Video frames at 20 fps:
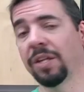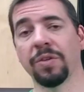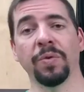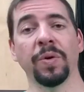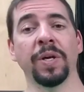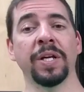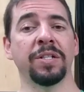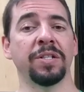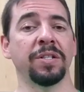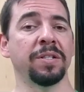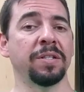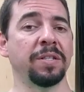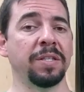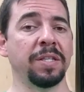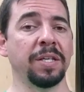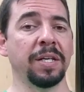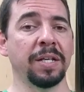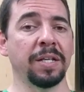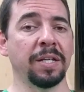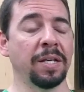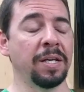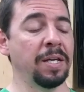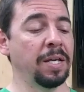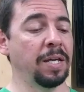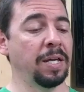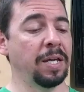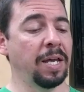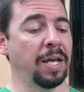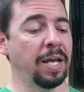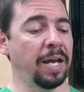3 inches thick,
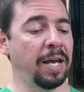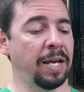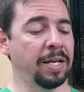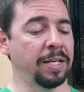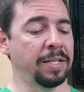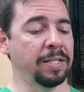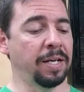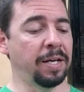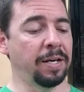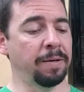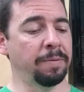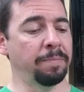and